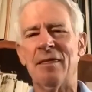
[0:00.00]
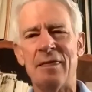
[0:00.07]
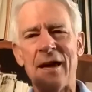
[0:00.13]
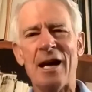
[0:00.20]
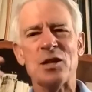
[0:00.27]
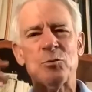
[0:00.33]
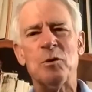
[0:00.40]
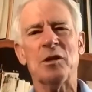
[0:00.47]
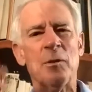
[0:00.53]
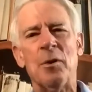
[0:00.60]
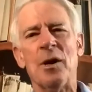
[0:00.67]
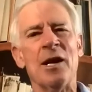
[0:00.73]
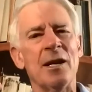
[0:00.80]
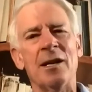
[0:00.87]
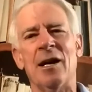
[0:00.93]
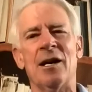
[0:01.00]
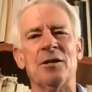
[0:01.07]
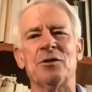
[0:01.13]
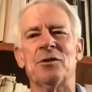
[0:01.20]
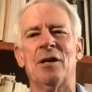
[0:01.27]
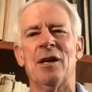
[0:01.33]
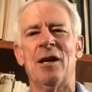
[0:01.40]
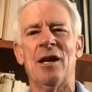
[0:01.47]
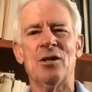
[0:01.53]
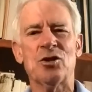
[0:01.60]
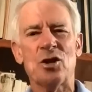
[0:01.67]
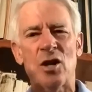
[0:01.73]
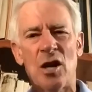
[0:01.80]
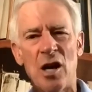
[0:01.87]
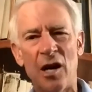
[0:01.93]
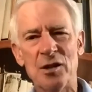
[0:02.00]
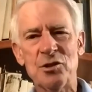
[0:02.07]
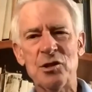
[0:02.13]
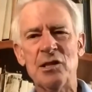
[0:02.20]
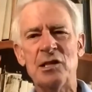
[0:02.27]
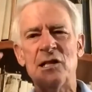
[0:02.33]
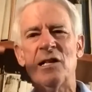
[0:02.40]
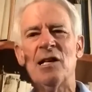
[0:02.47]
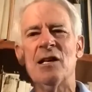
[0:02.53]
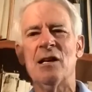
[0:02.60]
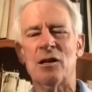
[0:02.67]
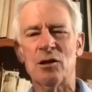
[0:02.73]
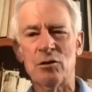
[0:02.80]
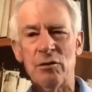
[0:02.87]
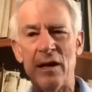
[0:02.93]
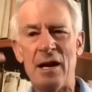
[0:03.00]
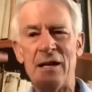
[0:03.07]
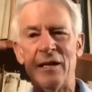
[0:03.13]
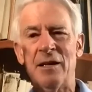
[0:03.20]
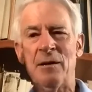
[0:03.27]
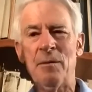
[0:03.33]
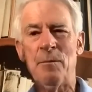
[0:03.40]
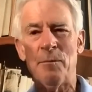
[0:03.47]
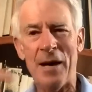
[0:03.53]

That's what the brain does. It's constantly creating